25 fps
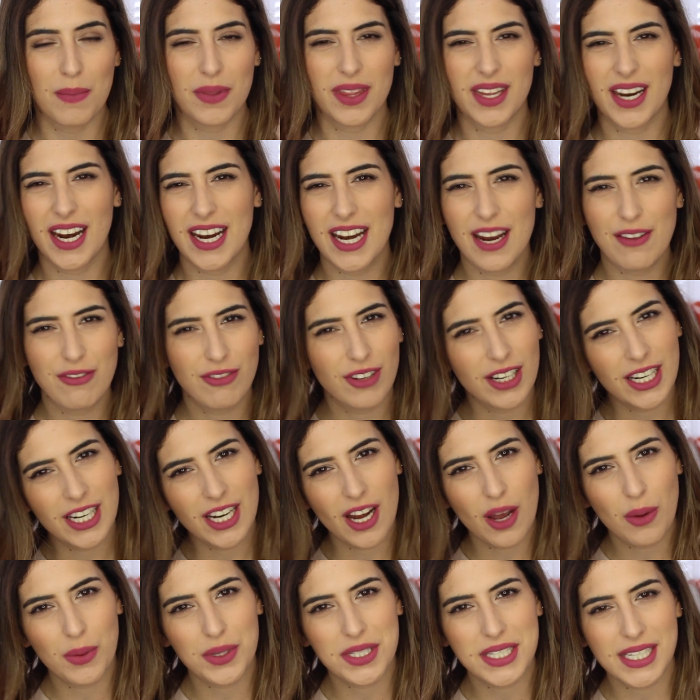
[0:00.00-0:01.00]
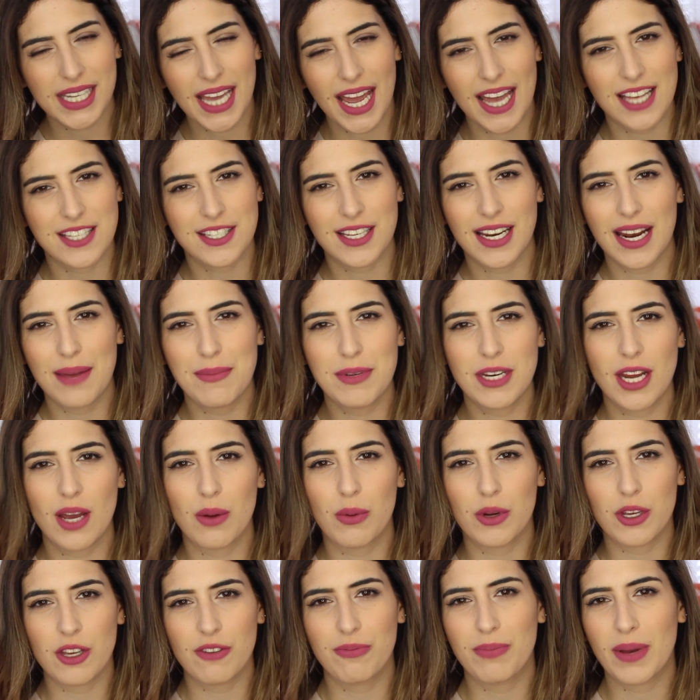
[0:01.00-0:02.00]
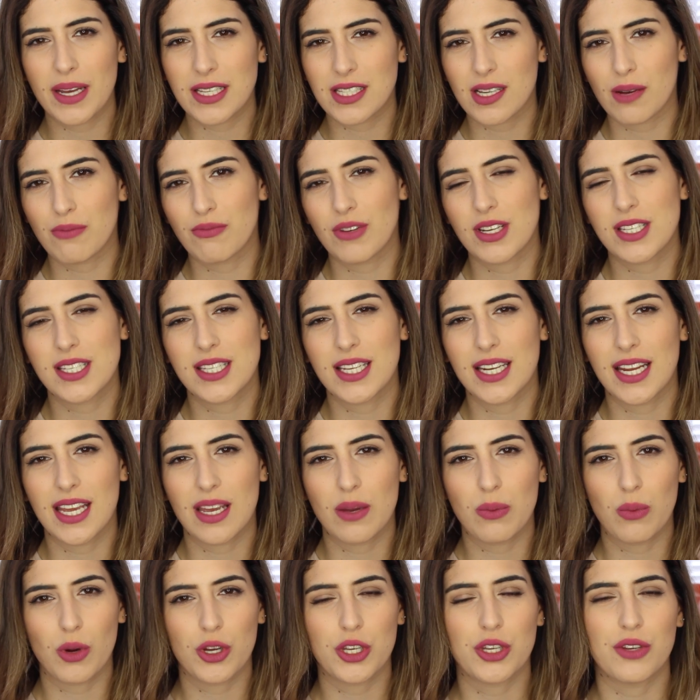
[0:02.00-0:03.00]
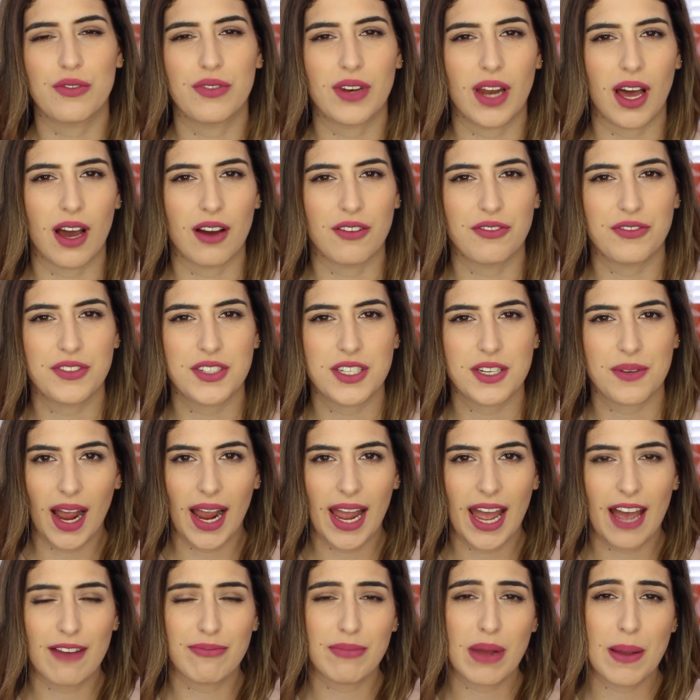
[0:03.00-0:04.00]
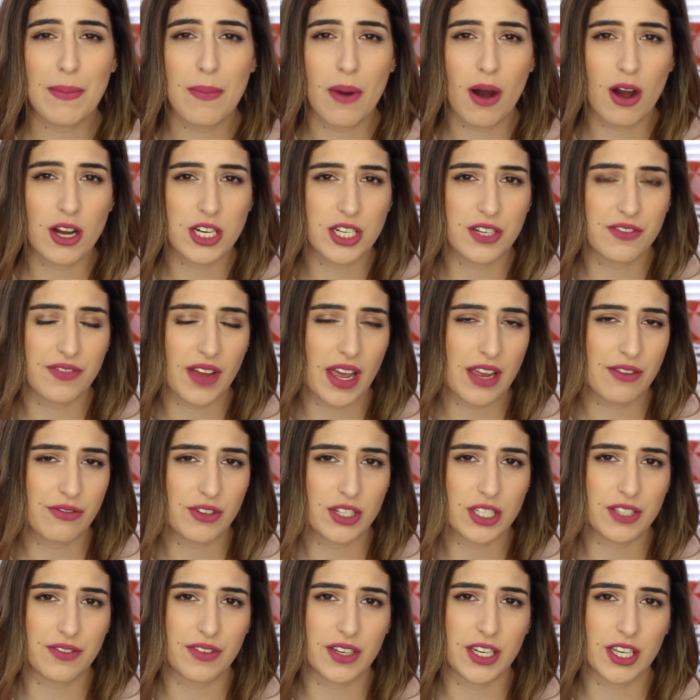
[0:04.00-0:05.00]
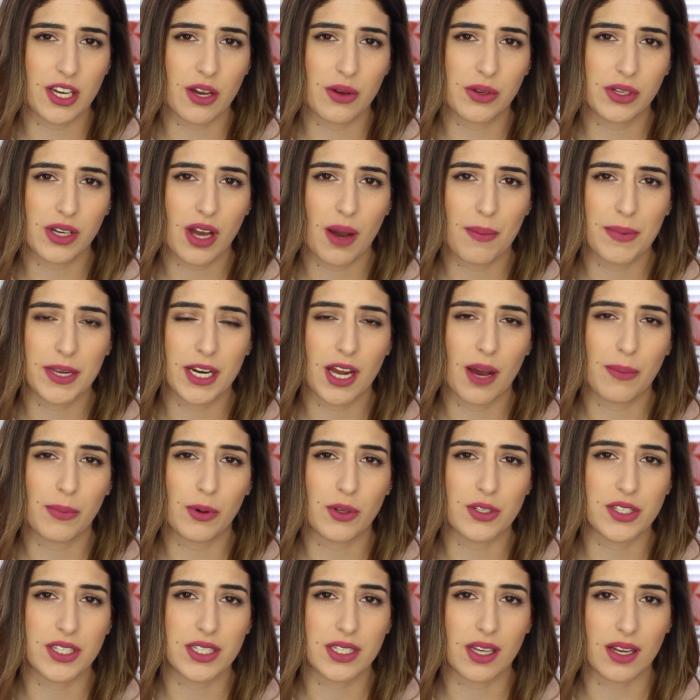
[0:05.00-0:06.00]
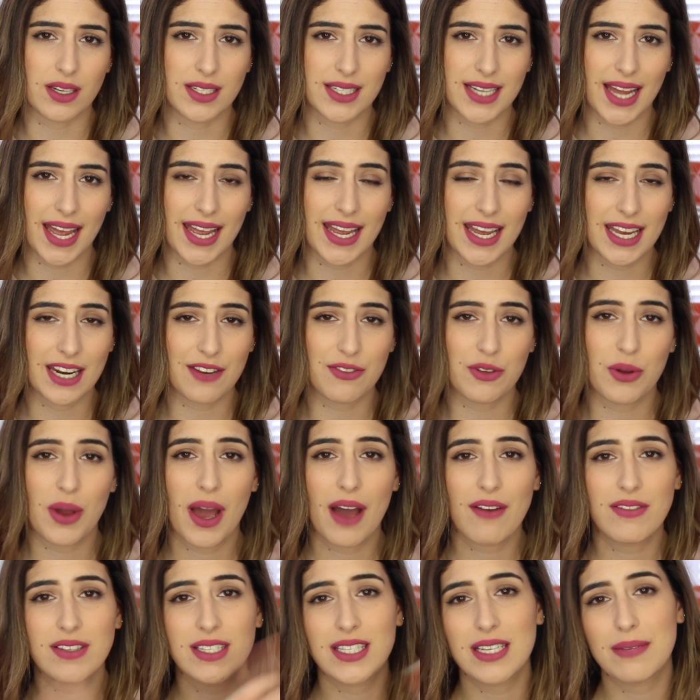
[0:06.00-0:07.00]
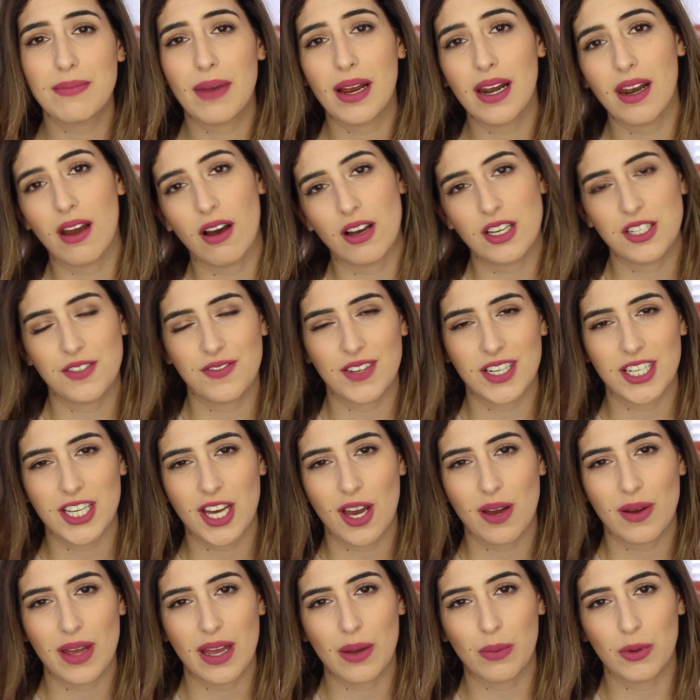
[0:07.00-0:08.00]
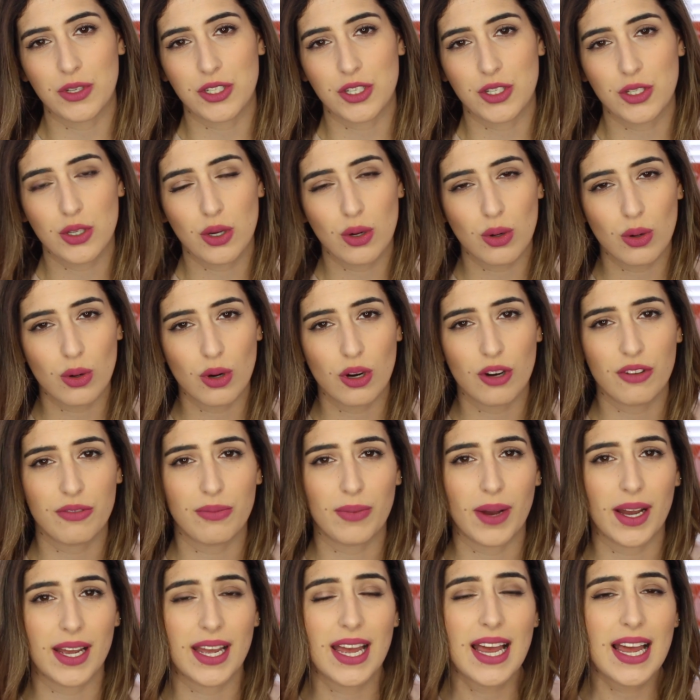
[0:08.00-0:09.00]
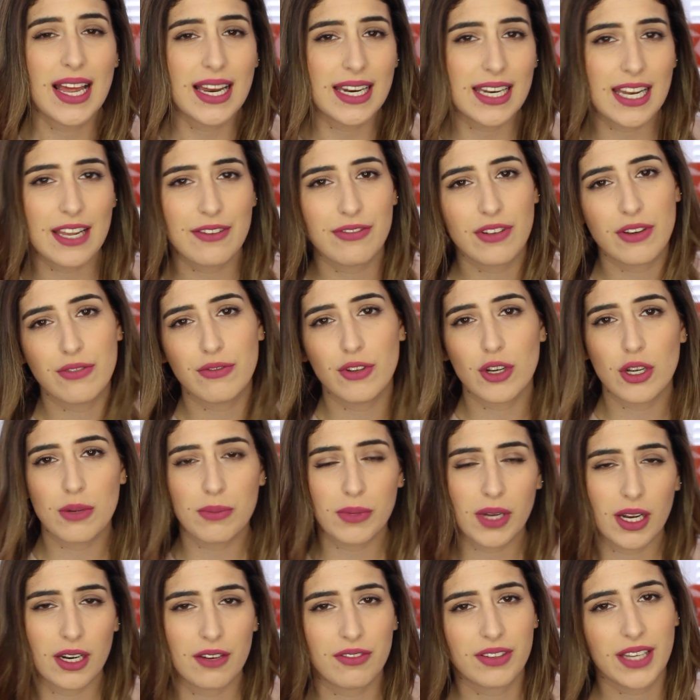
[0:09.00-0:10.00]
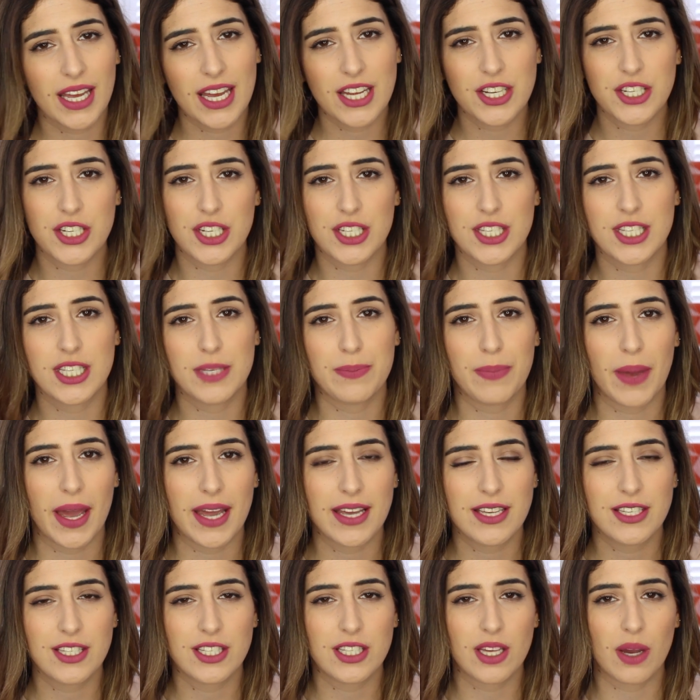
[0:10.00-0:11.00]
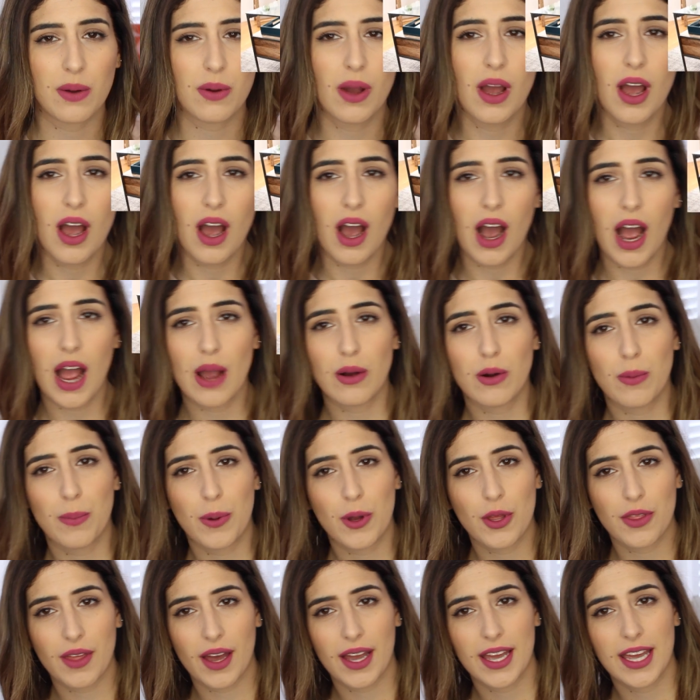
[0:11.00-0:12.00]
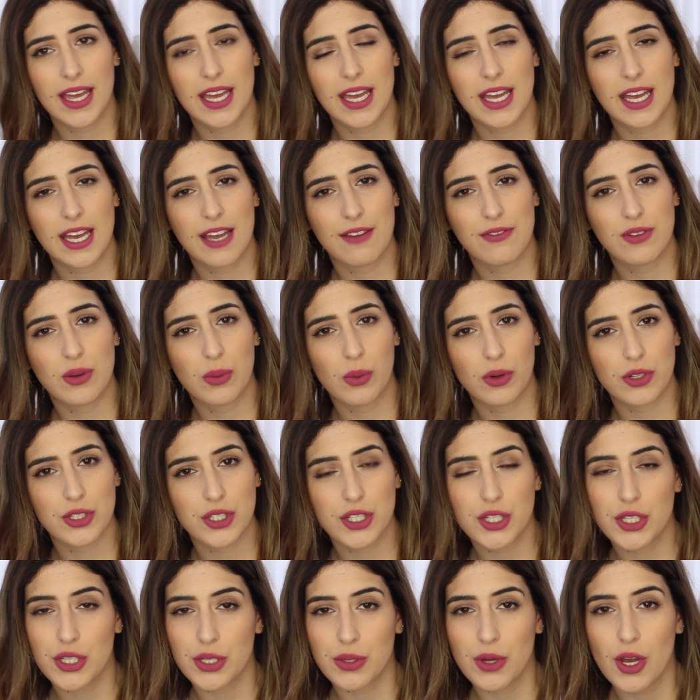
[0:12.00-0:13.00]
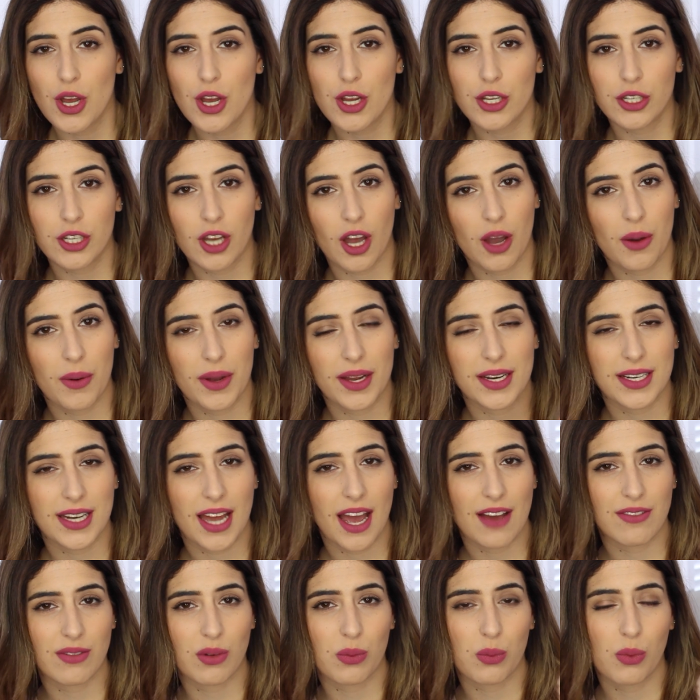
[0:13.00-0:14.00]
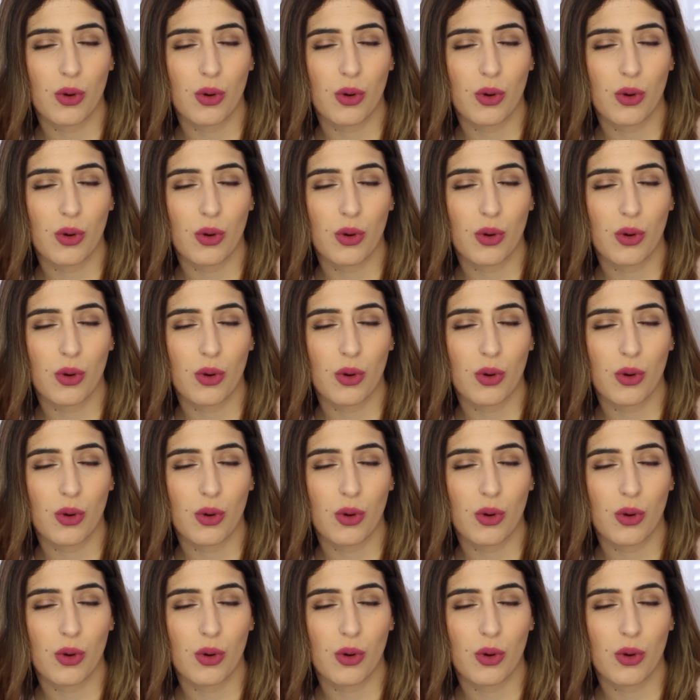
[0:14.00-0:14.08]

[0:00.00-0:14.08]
But then I never really know what to get, so let me know what you've picked up recently and what you've loved. I have my March favourites video coming up on Sunday, and if you haven't seen my last video, it was a tour of my living room kind of kitchen space, so I will put that here if you want to go and have a